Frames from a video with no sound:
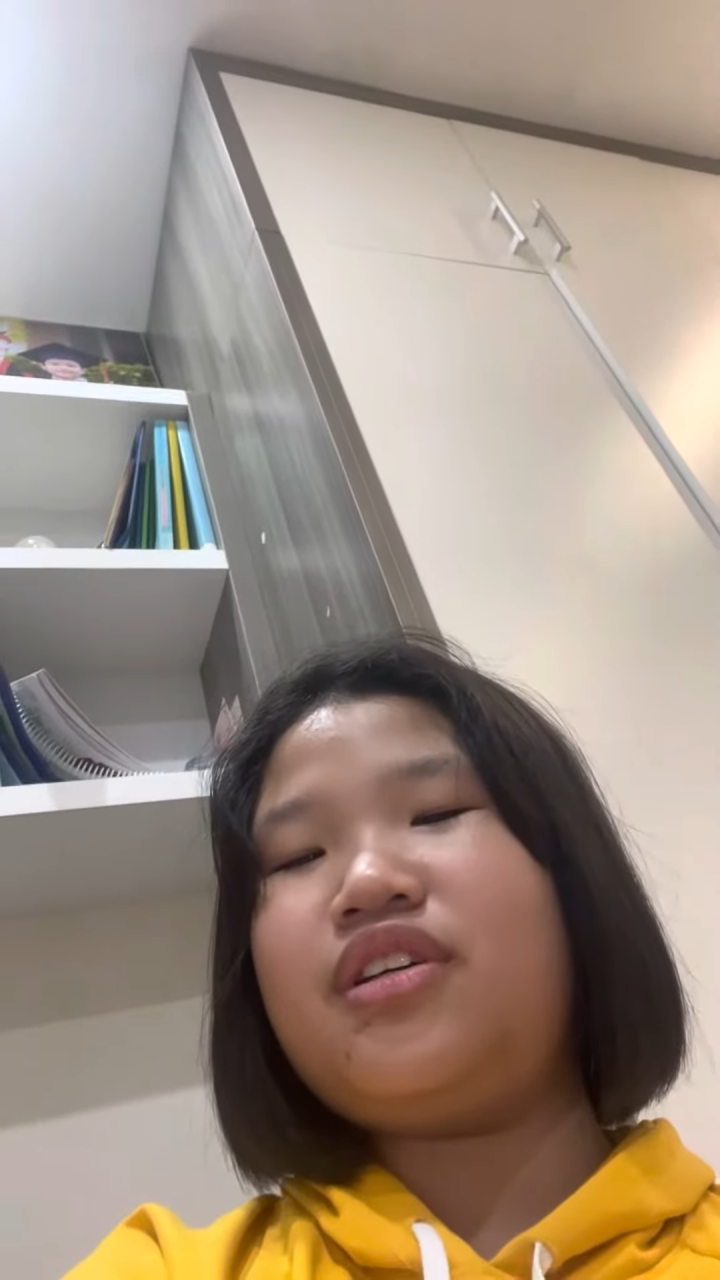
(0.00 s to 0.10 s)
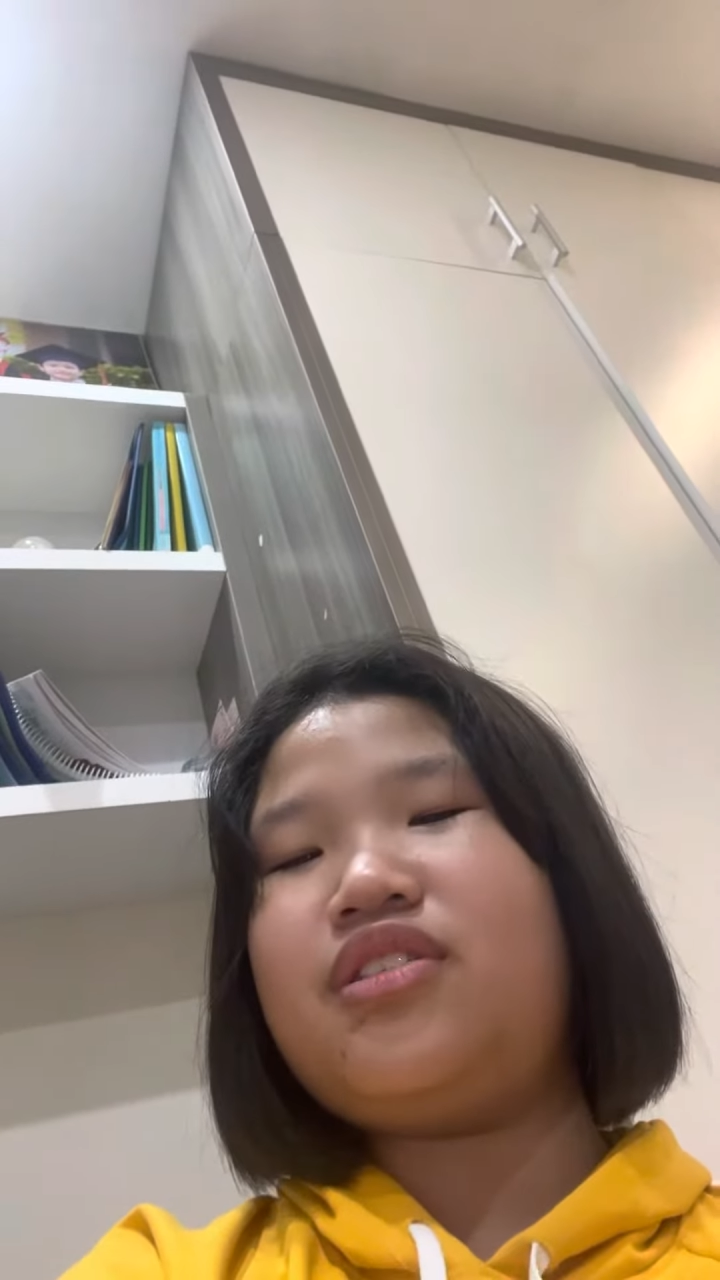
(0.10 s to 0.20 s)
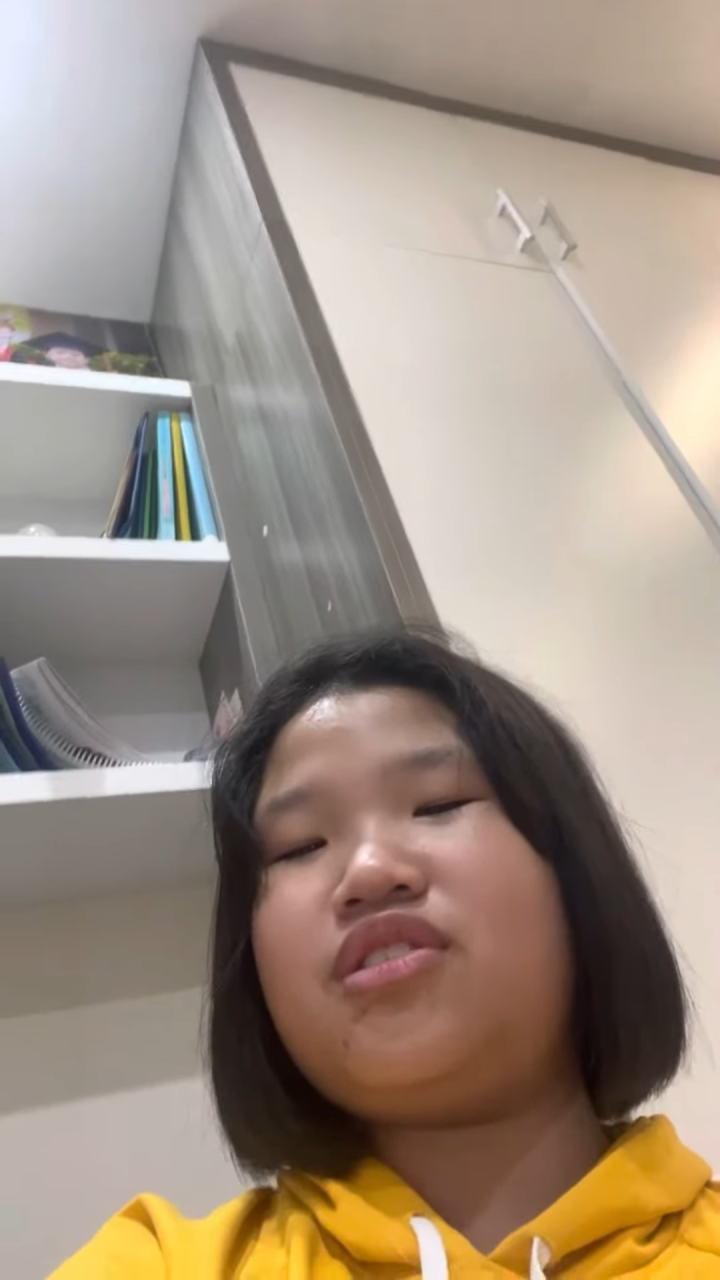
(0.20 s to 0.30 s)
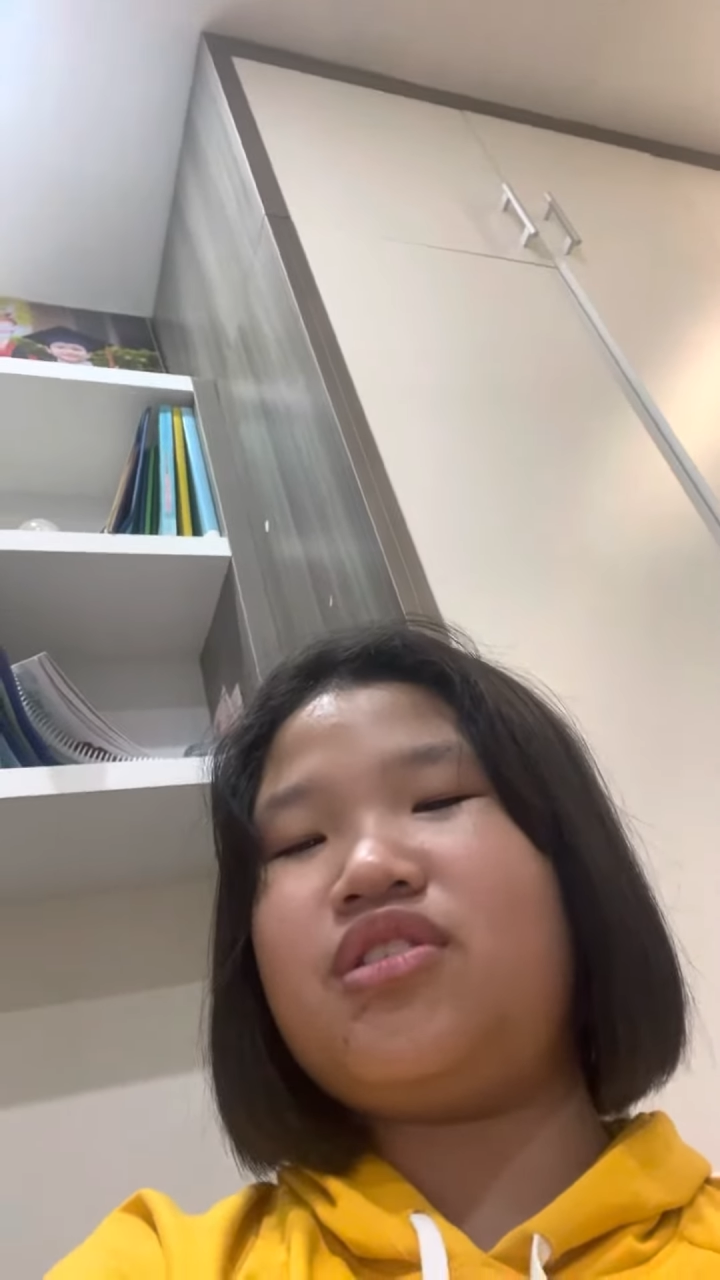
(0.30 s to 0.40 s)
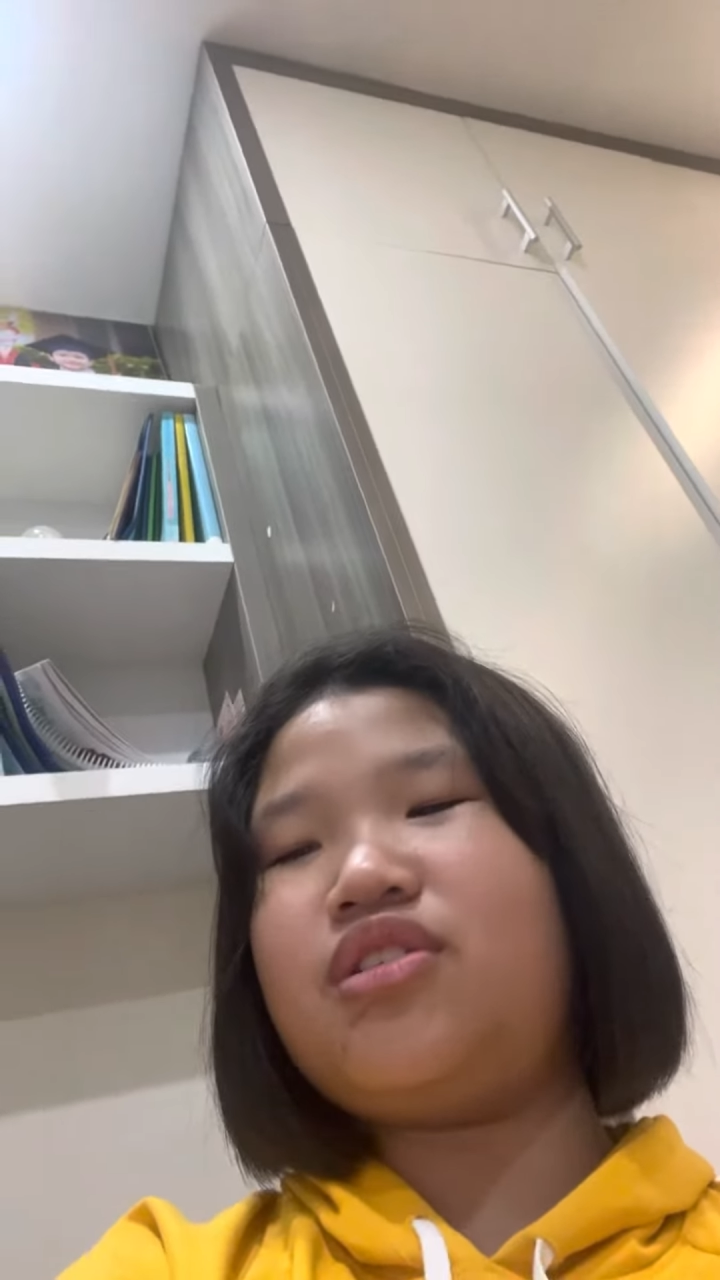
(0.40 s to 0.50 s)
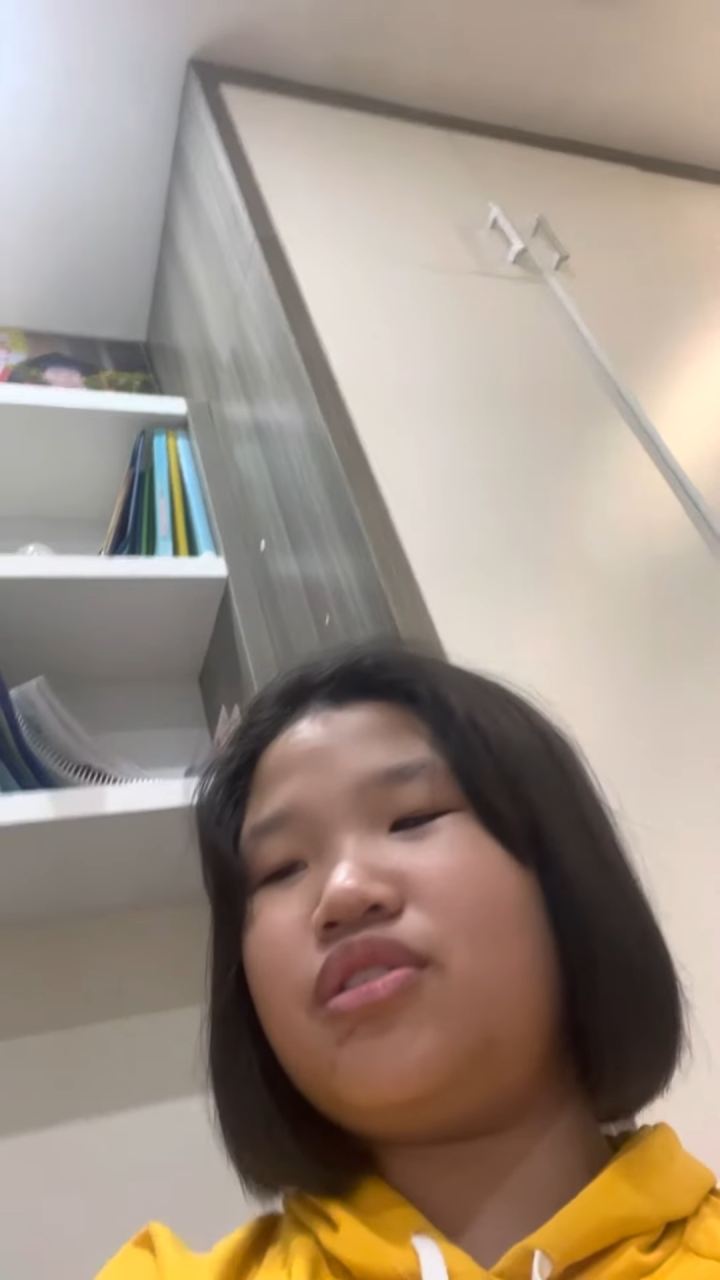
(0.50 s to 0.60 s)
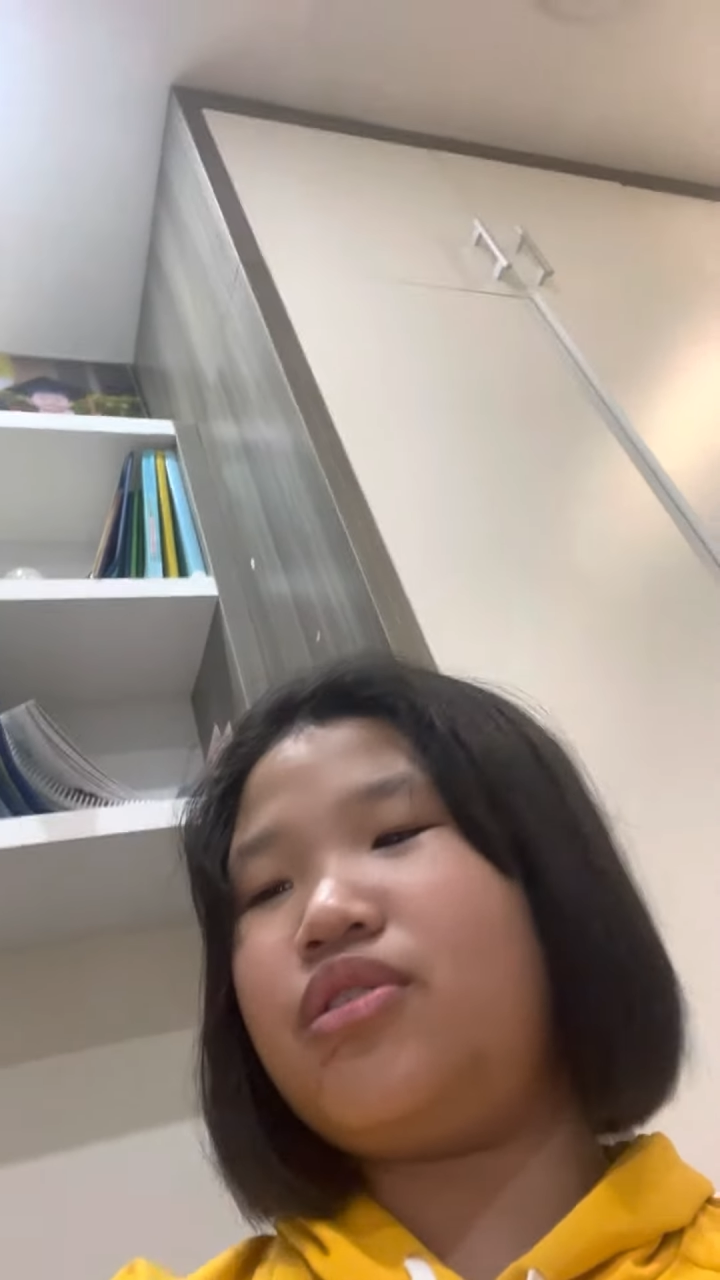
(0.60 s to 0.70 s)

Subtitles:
to